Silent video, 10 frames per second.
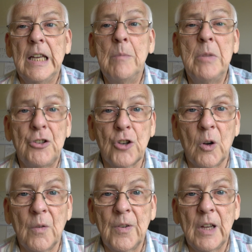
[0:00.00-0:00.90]
image
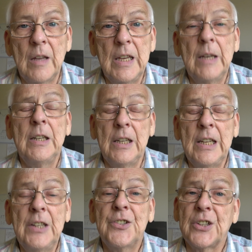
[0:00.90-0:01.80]
of,
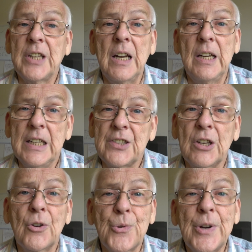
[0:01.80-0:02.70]
incidentally, it's
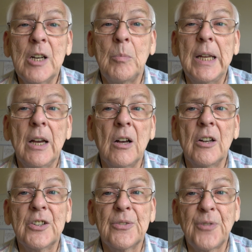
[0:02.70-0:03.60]
incredibly
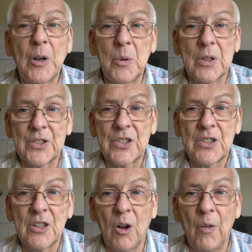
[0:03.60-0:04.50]
hard to
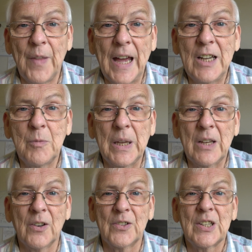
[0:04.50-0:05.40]
focus on that
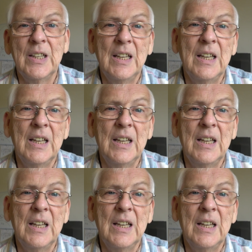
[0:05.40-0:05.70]
because